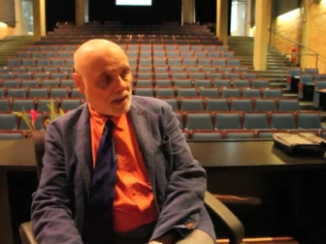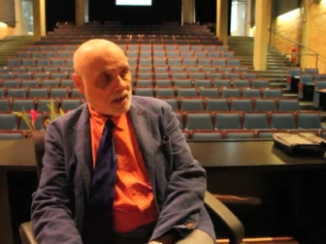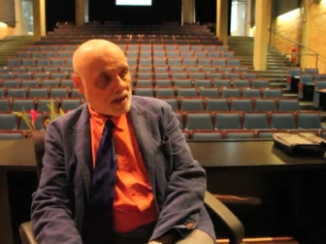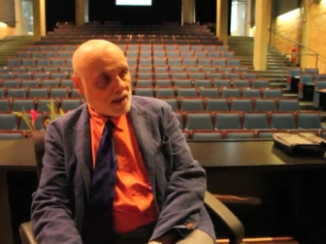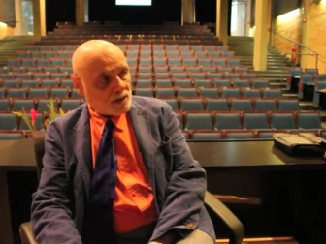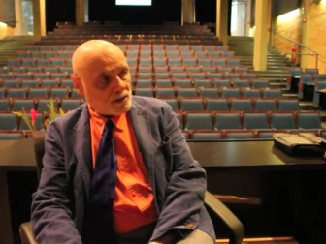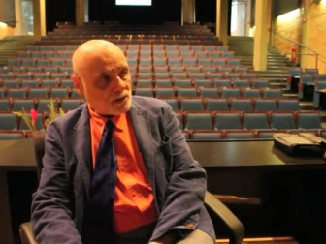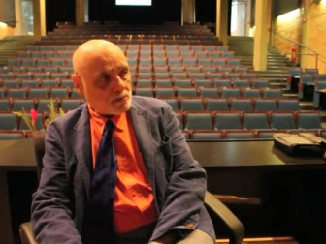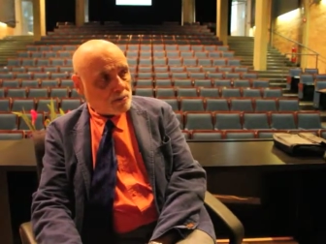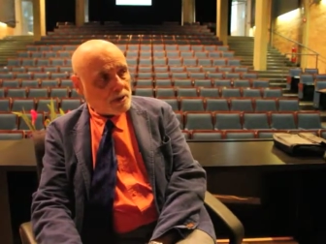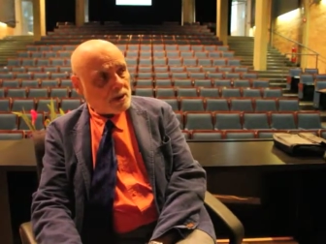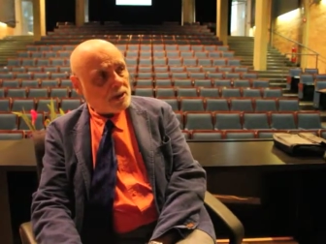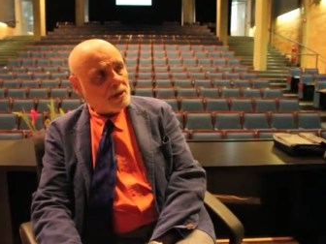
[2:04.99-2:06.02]
It has to
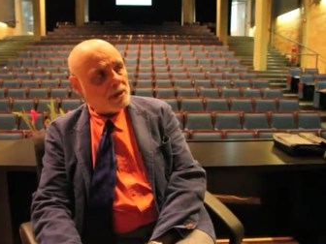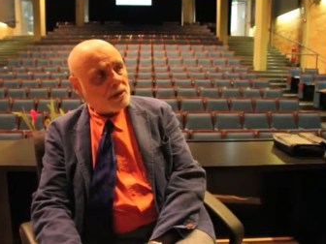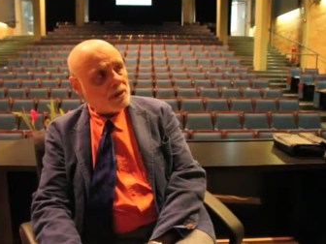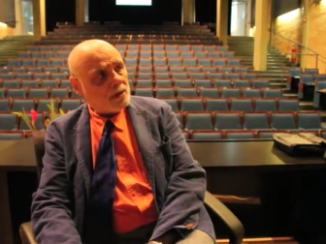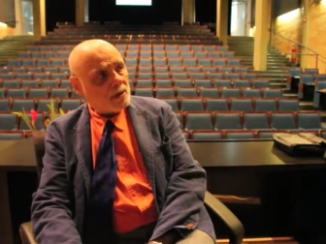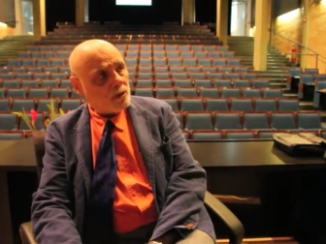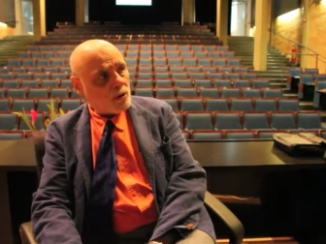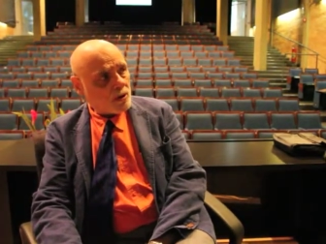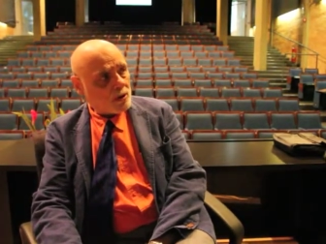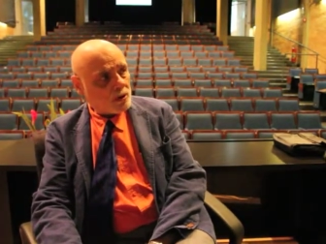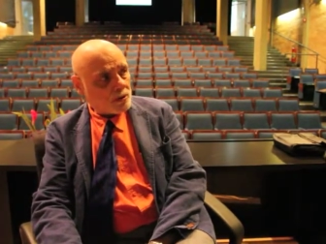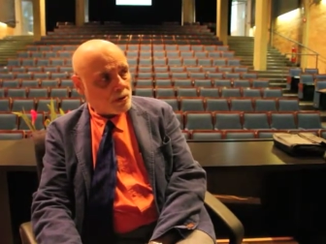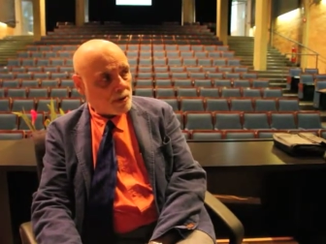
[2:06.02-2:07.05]
be
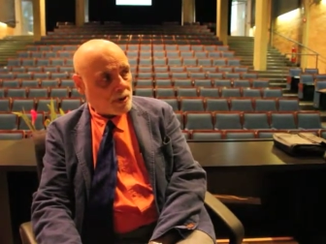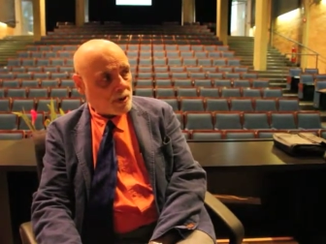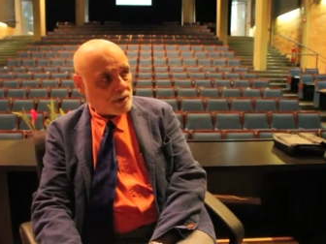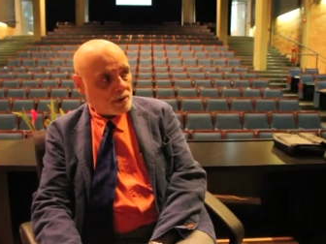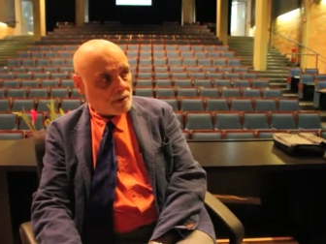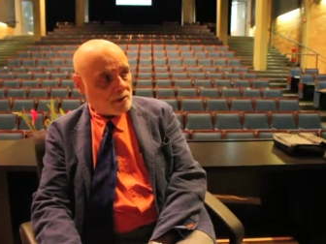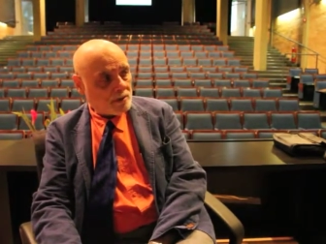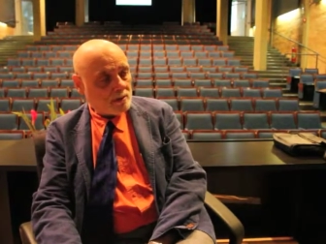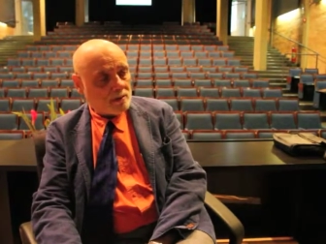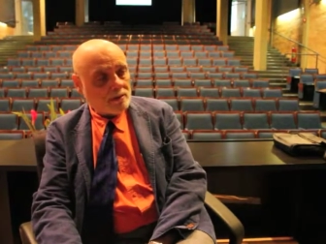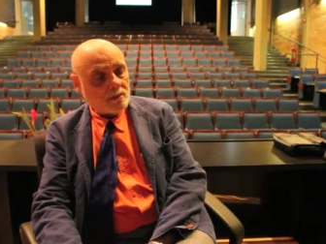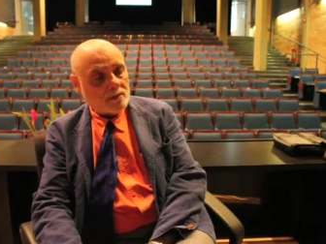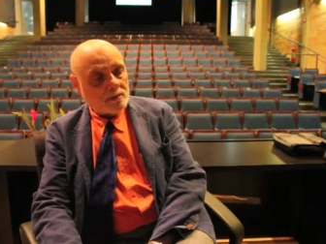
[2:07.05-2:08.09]
orchestrated
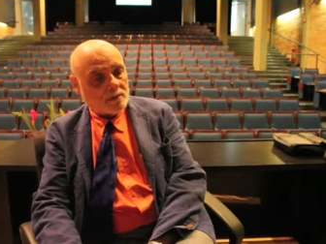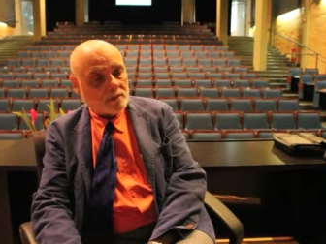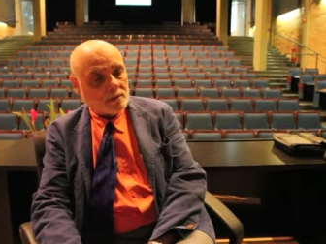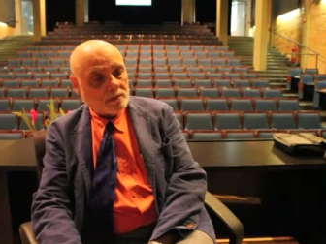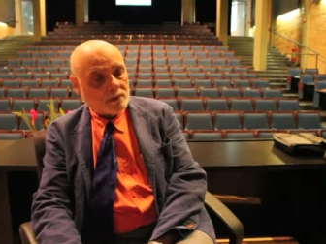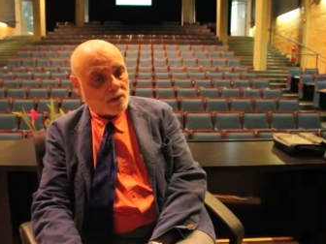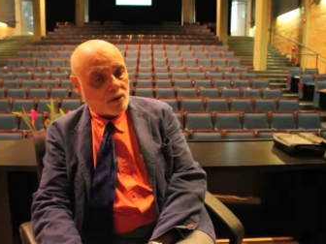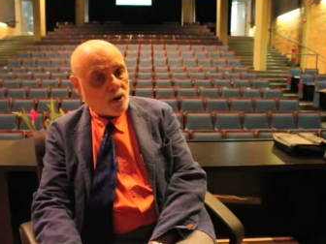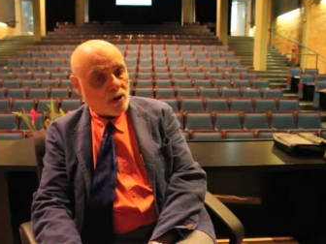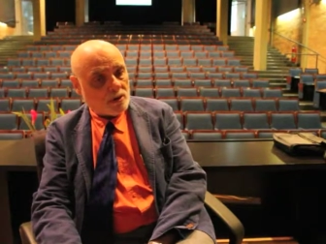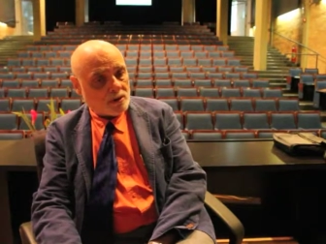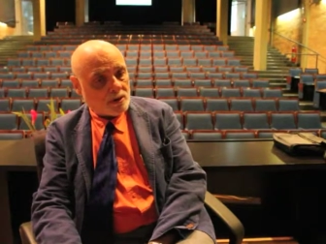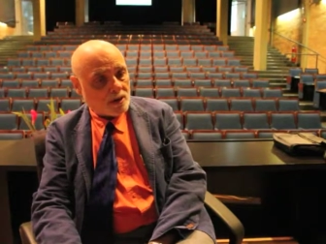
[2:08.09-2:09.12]

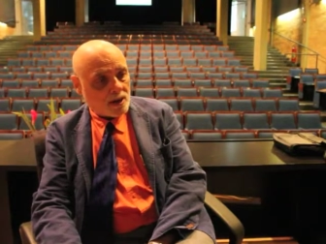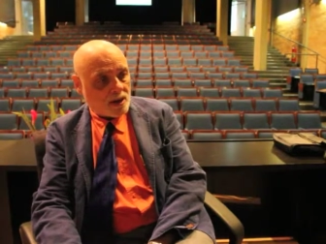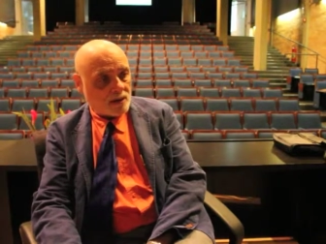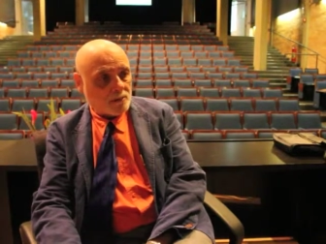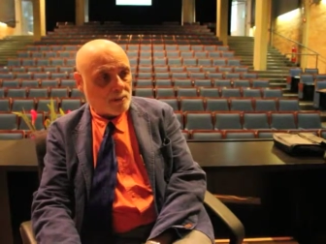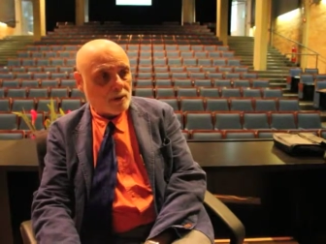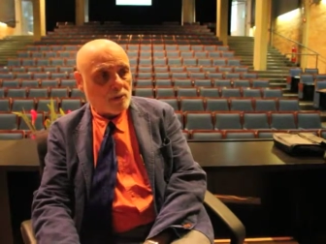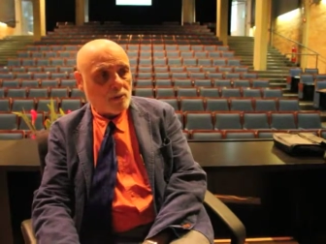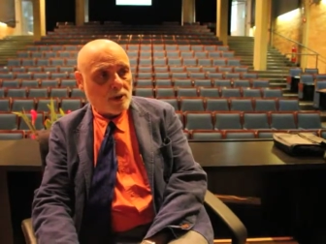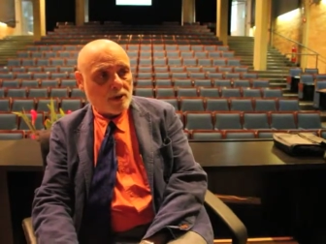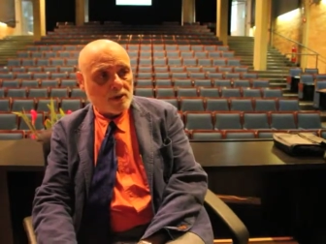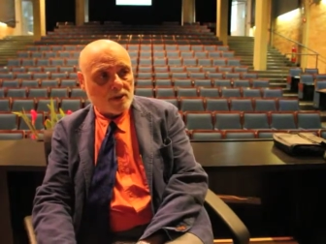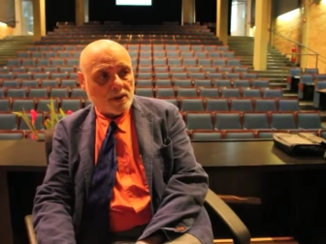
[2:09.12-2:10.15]
all the time in
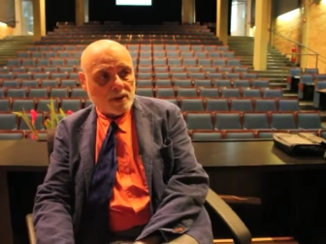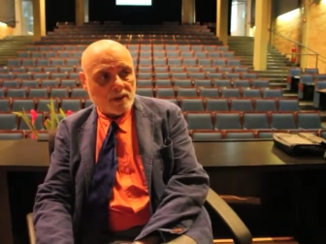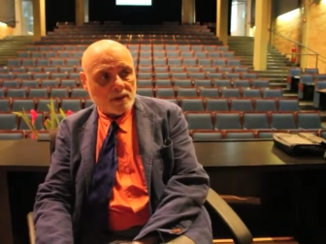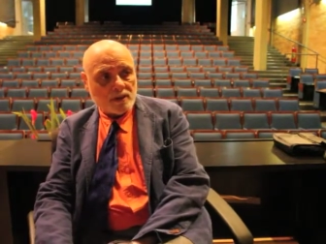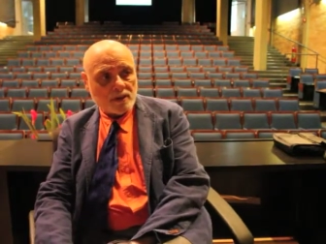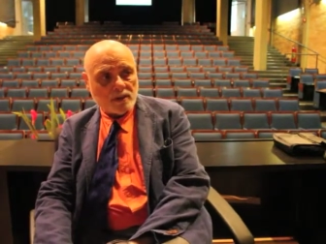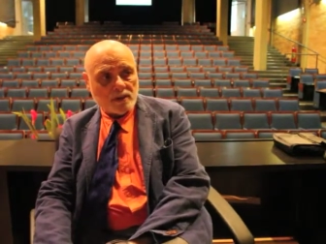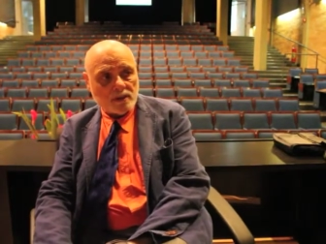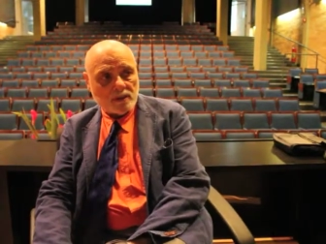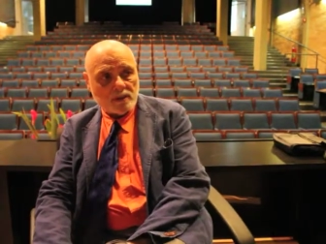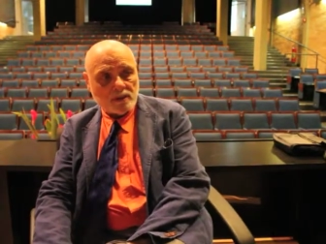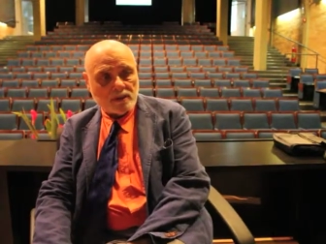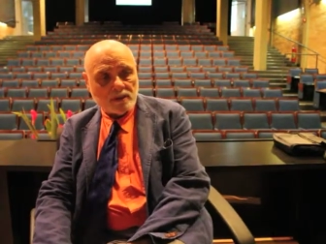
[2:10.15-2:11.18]
ways that
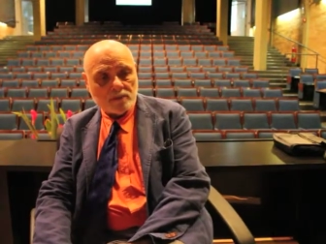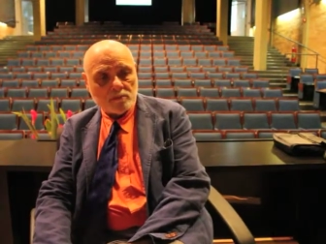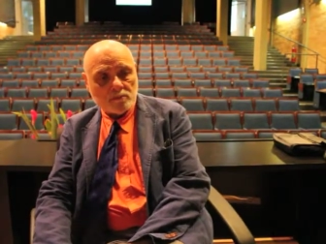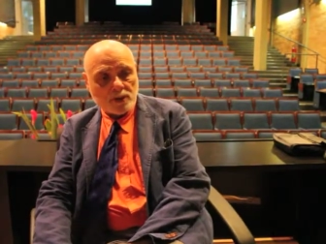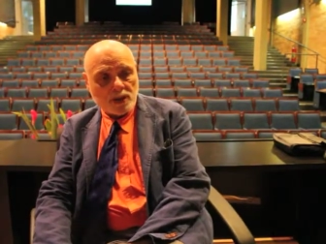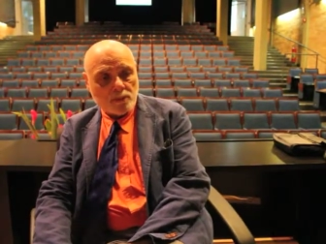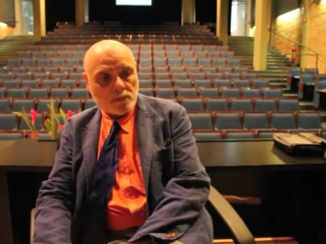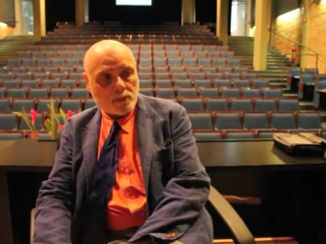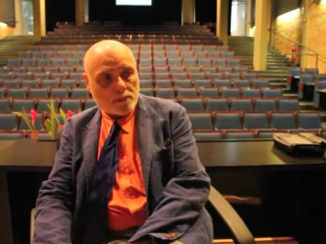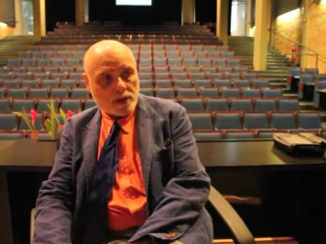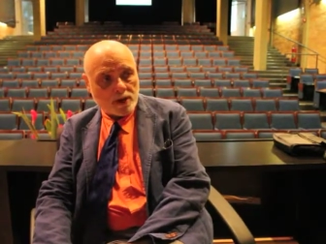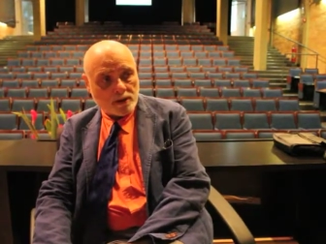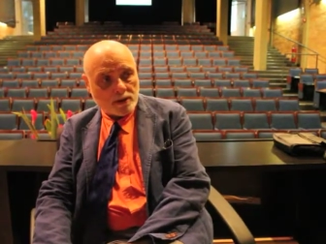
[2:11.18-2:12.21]
keep the
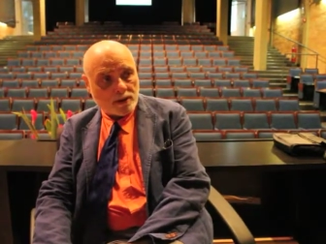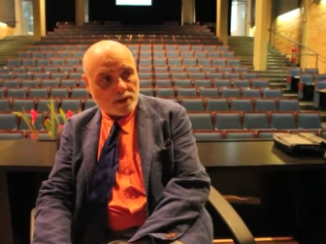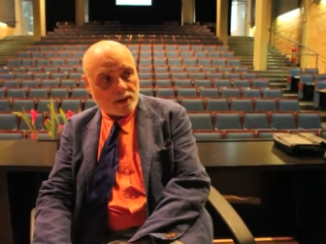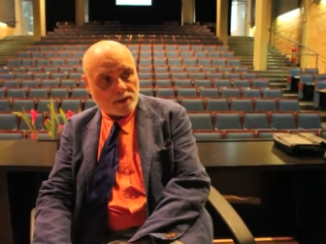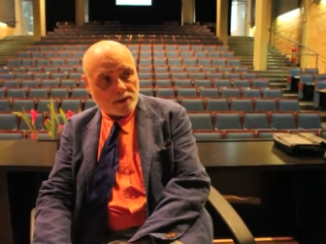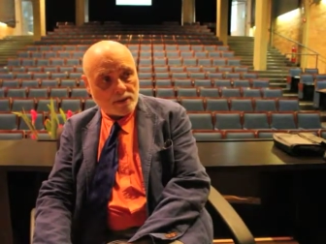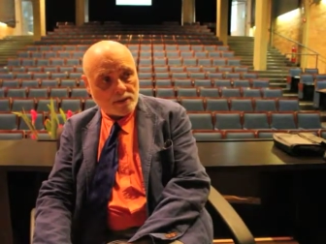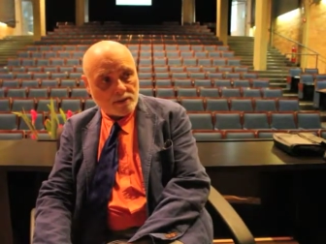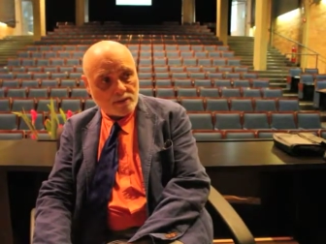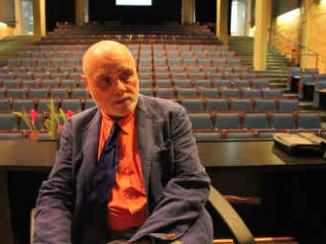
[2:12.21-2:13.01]
body together.